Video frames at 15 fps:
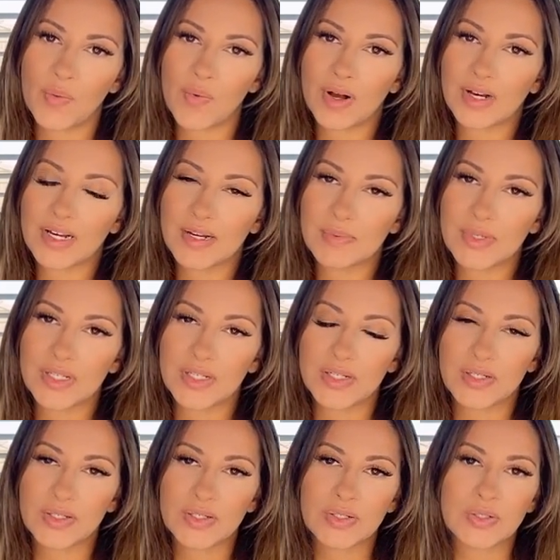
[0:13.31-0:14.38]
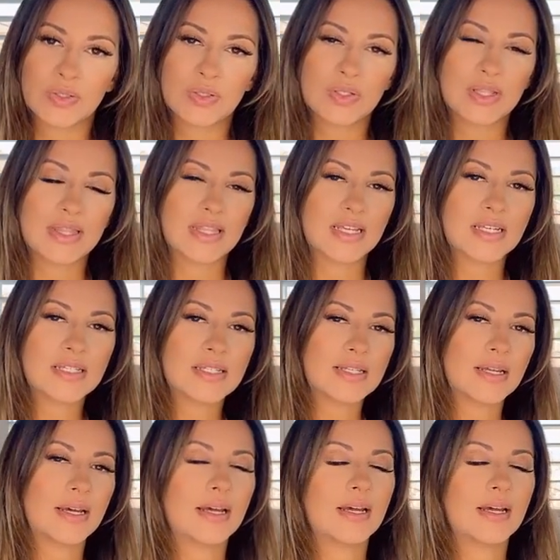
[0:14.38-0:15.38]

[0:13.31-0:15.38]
Welcome to this